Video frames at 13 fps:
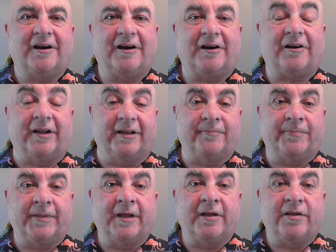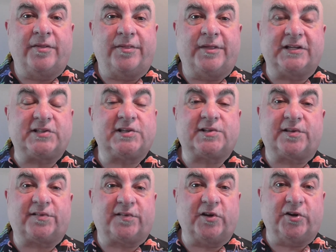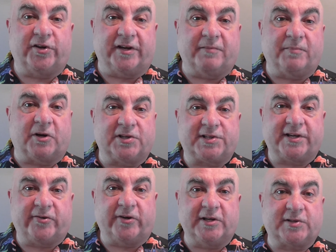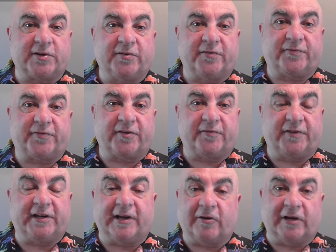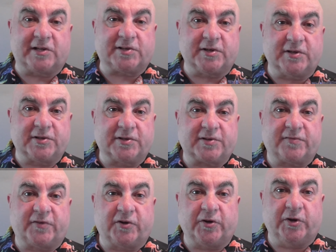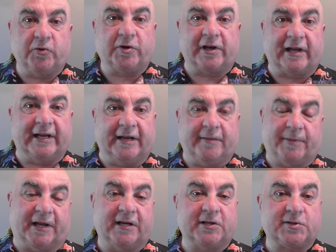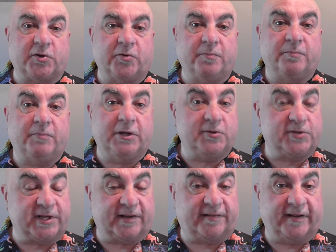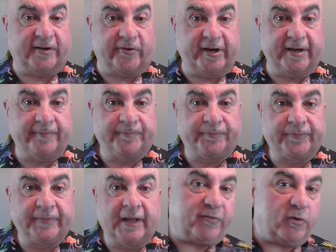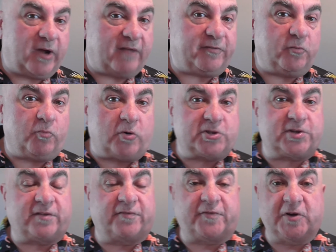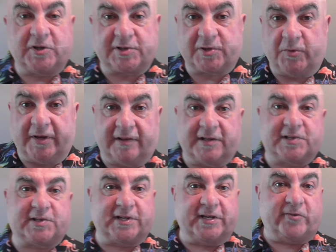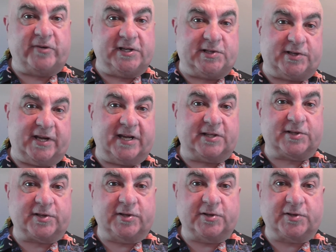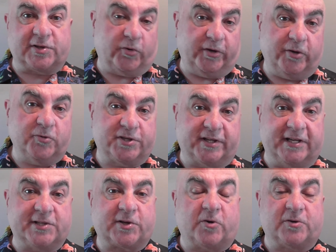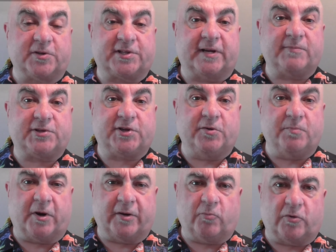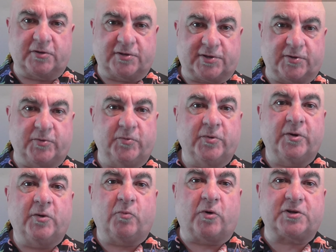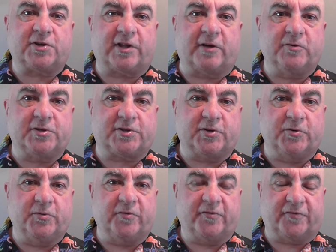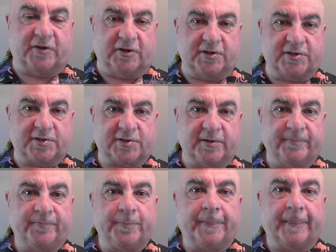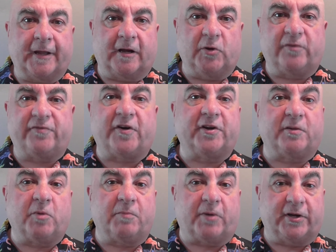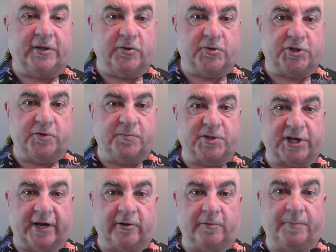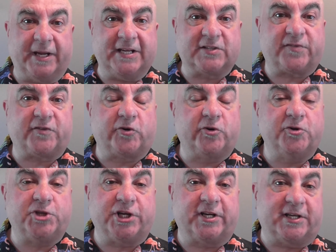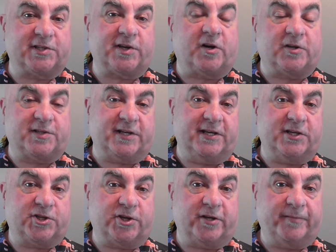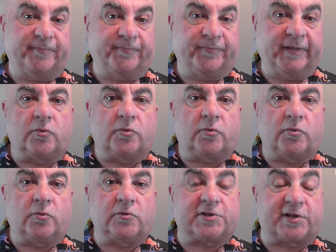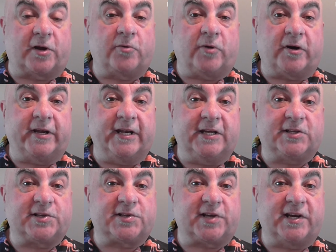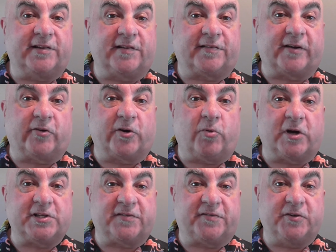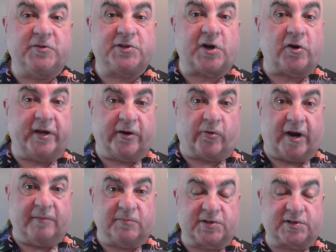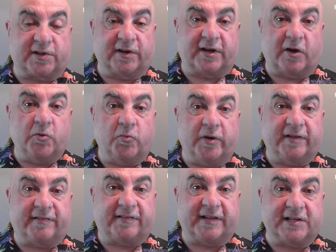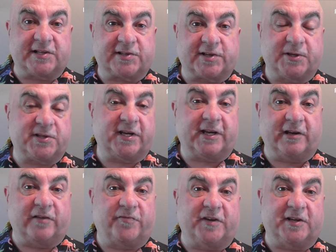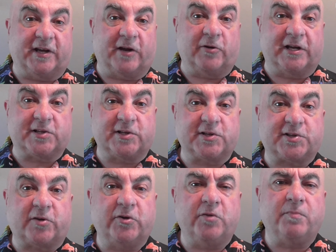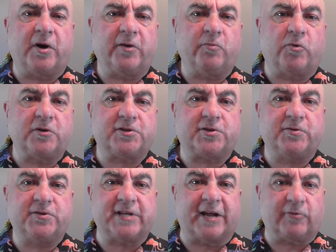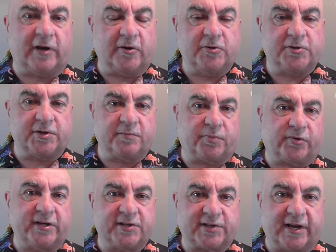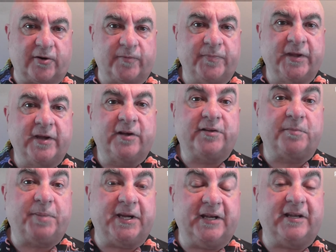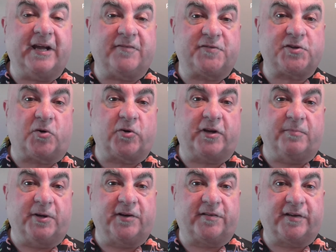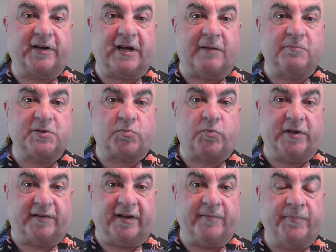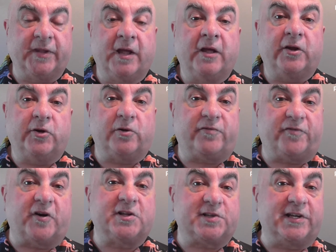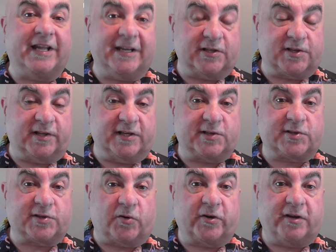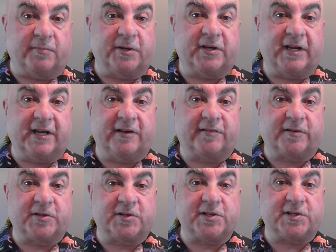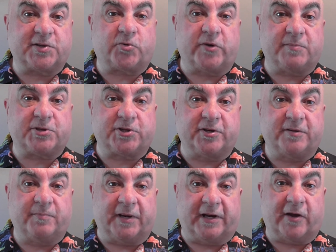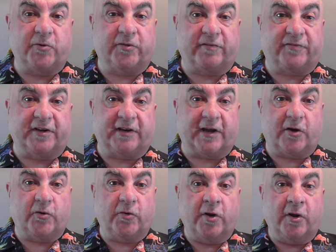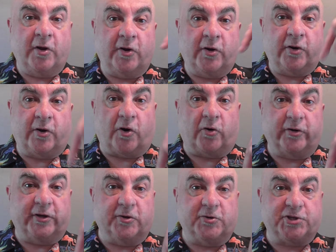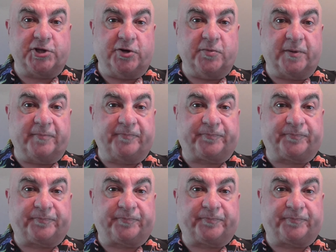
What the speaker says: Hi, this is the third in my series of video lessons for ukulele players on music theory. If you haven't watched the first two in this series yet and you're new to these concepts, you might want to watch those two first. You'll find them on my YouTube channel, Pete Ferrugia Guitar Teacher. Also, I need to say that there are quite a few diagrams that go with this particular video lesson, so you might want to download and print out the PDF document that comes with it. You'll find a link to this document in the description below the video on YouTube.